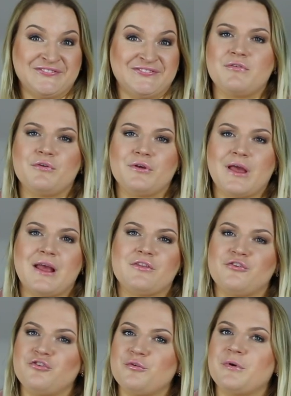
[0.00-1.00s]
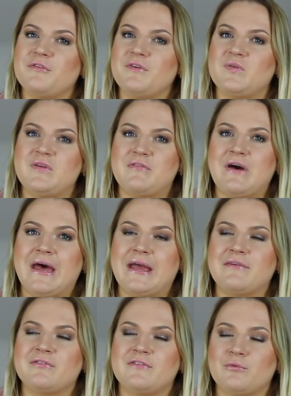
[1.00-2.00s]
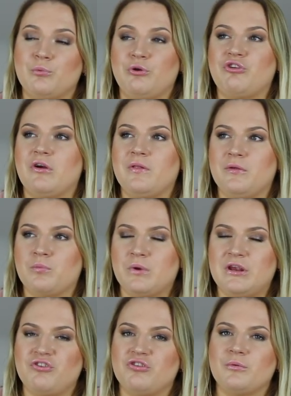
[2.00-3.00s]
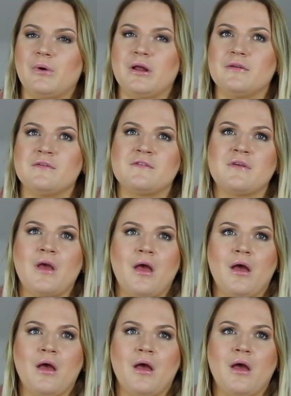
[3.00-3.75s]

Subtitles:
If you're looking at the 2.55s, which are the reissue ones,